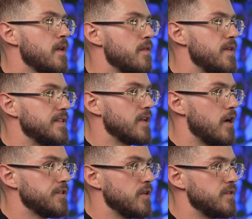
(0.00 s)
this
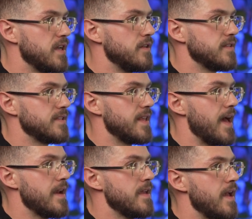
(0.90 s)
also tells us
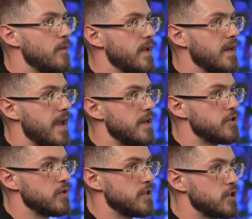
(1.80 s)
that, and we can
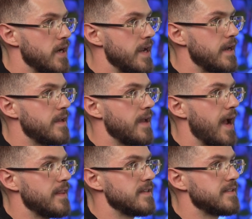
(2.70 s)
enter a trade
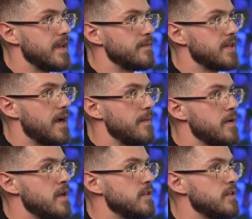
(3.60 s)
at the same time.